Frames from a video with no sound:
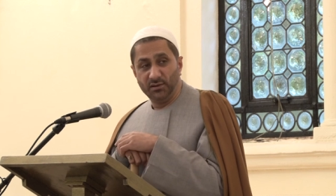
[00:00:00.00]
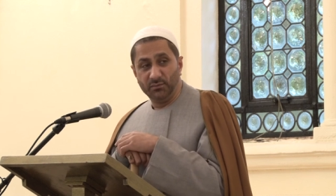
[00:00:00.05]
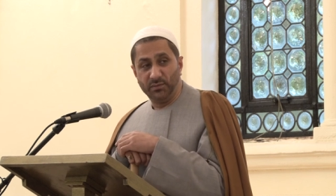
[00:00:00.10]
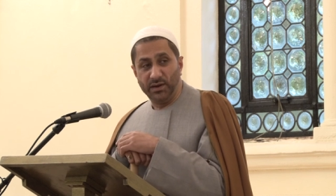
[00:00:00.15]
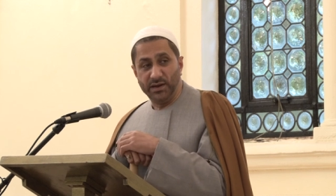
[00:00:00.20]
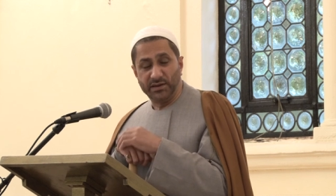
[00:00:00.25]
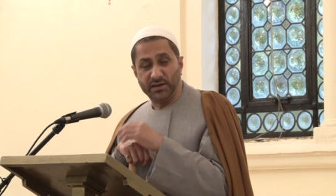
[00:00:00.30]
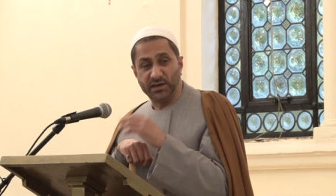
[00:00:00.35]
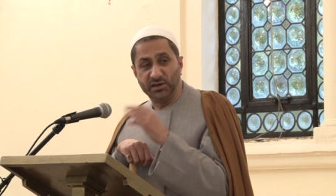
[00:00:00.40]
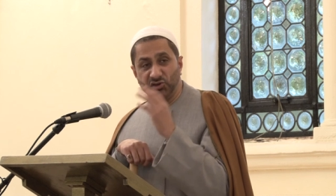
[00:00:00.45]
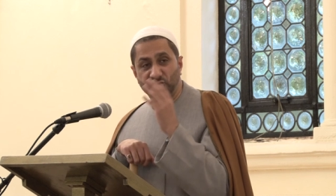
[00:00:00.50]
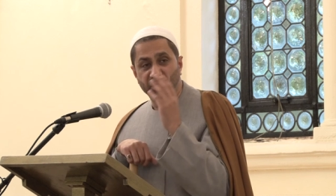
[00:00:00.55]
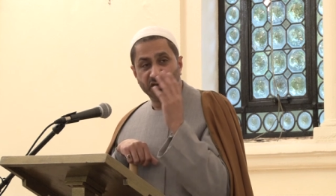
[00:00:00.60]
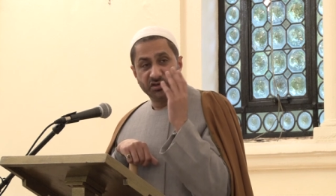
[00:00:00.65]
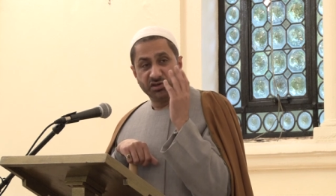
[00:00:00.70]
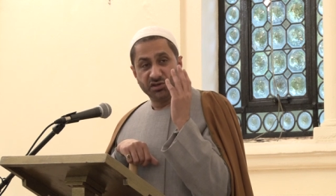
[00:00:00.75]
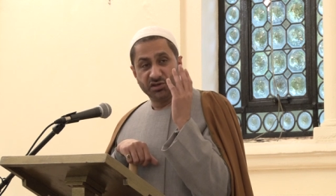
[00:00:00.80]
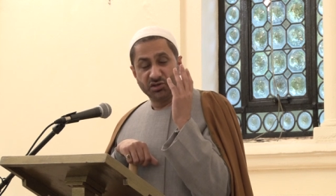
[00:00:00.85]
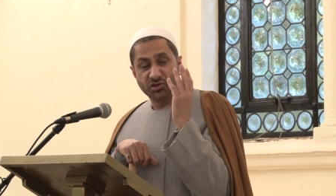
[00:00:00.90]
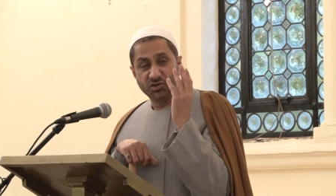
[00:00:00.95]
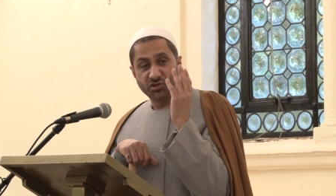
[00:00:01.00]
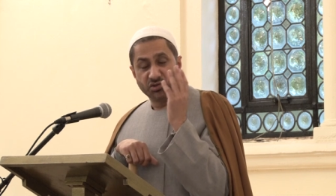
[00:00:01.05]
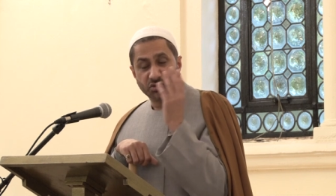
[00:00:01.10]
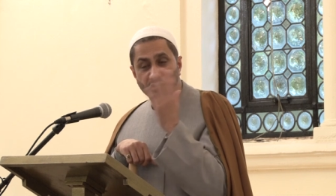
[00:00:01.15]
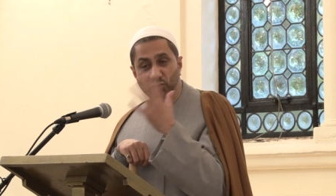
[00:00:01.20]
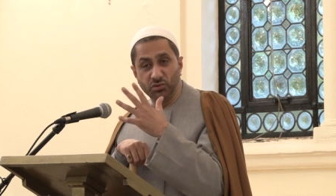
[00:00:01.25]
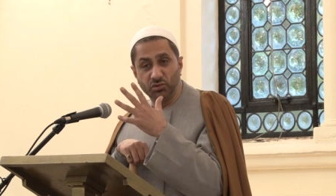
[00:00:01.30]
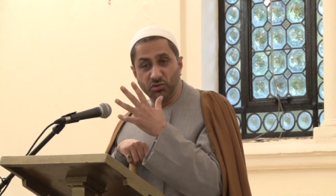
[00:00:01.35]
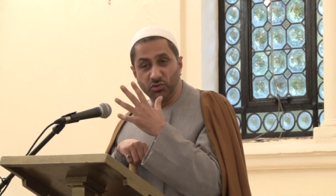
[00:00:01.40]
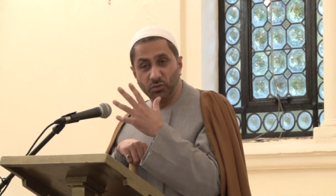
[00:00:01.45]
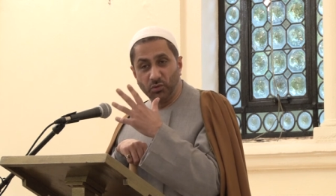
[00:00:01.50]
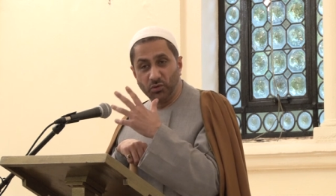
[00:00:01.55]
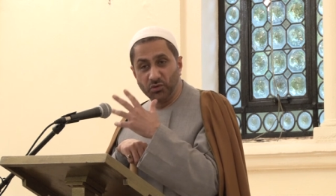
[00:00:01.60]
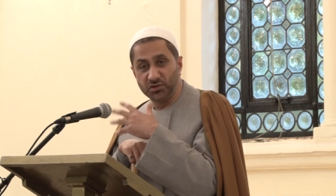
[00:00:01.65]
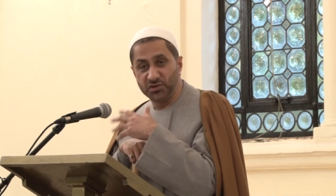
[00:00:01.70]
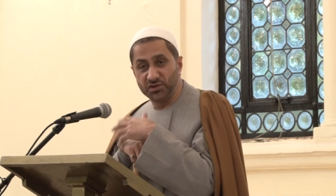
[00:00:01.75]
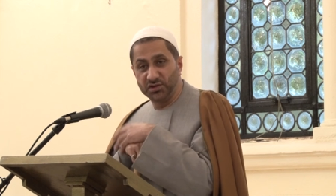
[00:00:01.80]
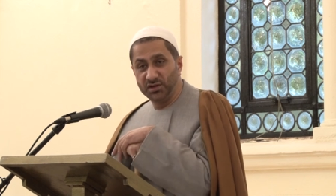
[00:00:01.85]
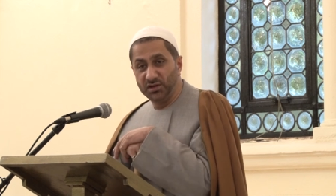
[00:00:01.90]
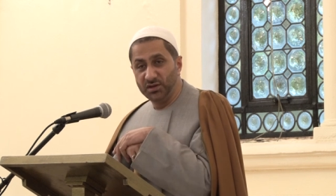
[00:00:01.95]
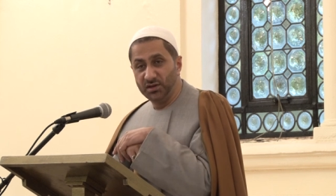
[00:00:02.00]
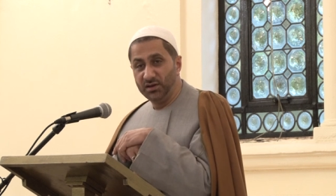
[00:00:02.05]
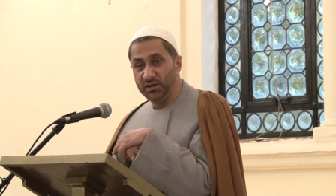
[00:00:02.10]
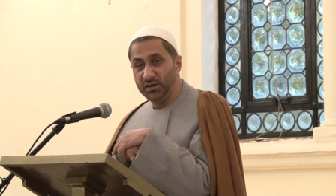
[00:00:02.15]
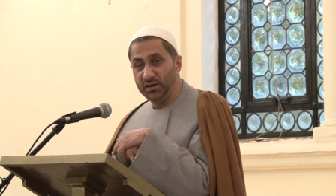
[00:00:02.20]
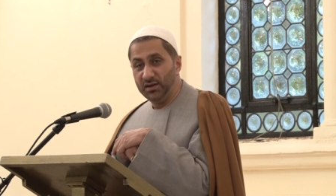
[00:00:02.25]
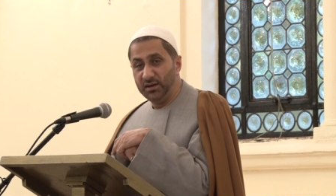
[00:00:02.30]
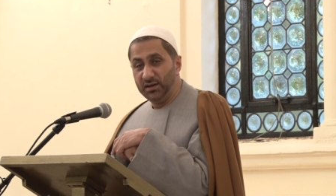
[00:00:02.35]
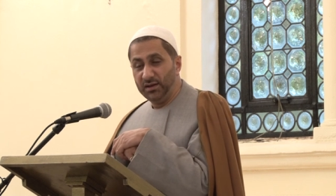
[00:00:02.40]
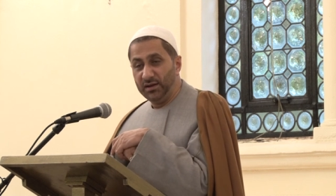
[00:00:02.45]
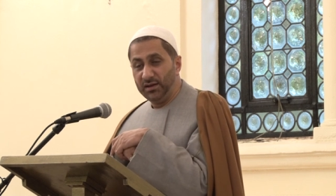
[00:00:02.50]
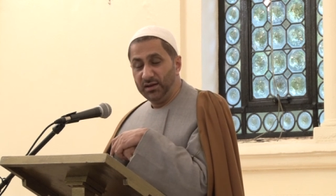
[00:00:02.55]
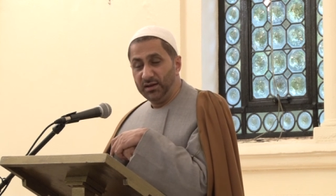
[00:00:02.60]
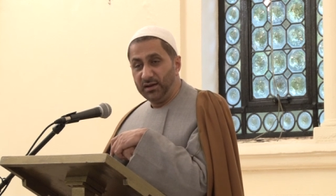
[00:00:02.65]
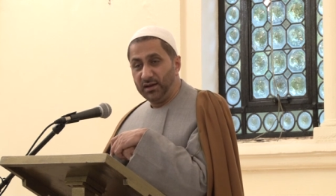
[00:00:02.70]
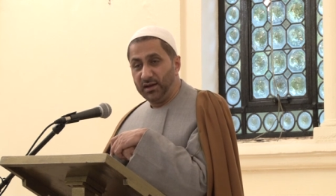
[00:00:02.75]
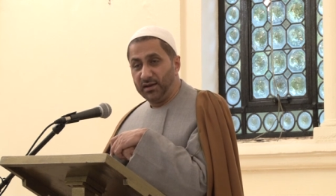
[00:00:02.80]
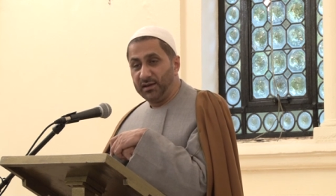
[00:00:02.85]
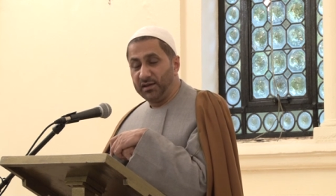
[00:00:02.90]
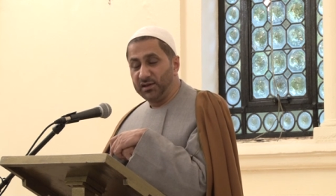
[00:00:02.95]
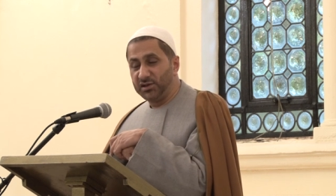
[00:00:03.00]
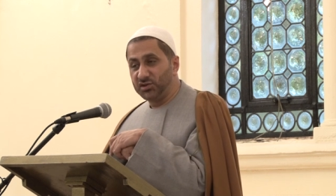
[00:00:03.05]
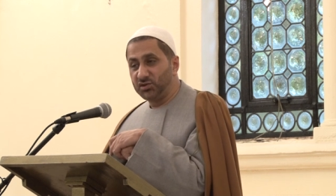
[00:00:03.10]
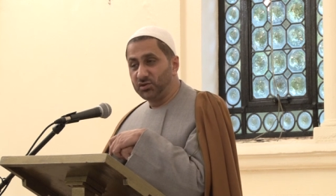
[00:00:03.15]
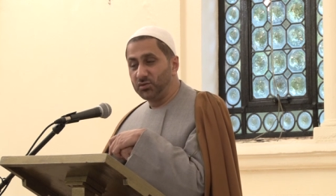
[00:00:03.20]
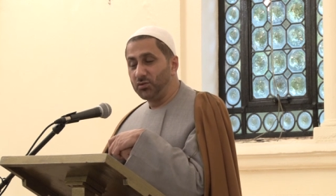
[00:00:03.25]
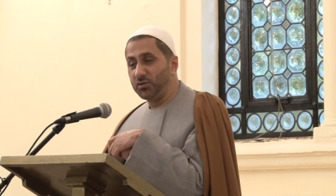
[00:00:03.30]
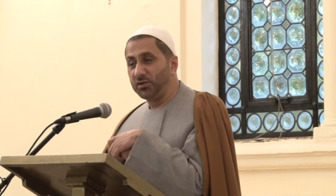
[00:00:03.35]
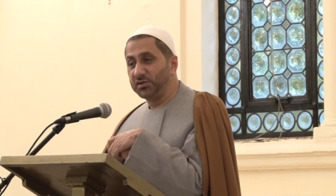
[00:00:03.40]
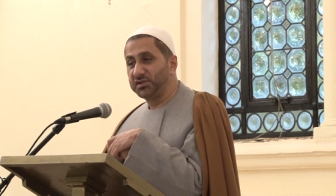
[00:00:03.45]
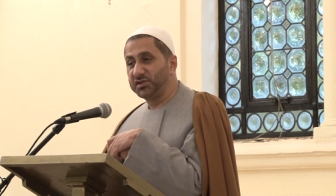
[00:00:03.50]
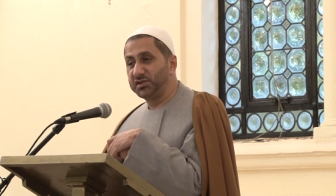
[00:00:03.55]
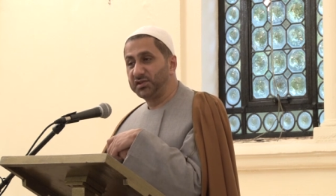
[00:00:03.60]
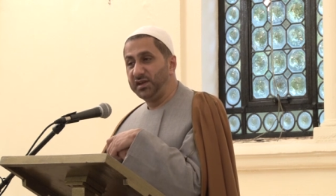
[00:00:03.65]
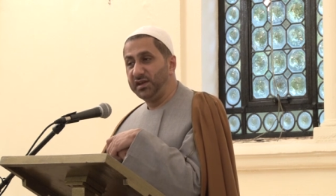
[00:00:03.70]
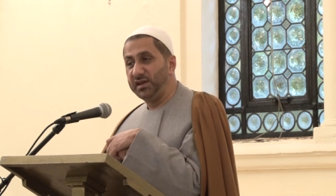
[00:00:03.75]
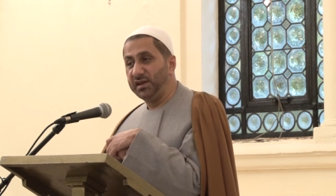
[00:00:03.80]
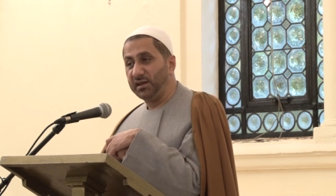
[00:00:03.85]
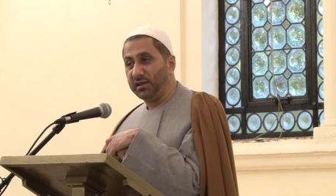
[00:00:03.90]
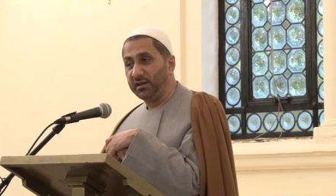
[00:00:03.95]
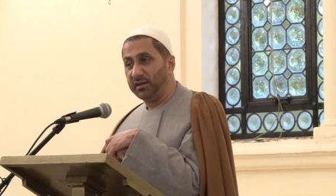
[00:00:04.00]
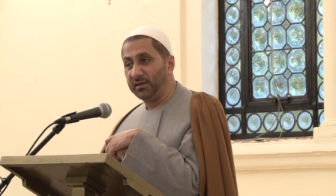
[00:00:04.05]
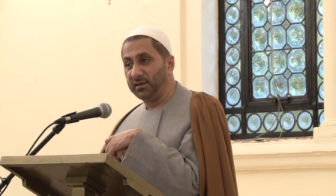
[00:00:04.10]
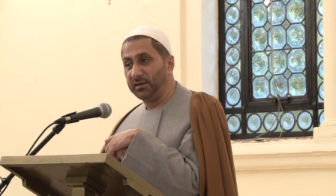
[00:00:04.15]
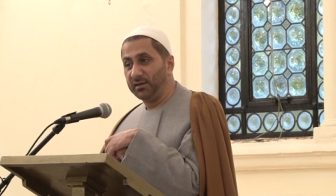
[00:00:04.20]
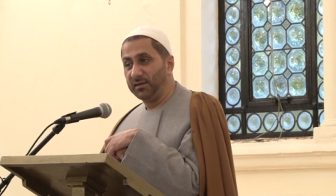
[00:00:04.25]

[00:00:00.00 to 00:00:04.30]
My attention just drew towards, and I saw a scene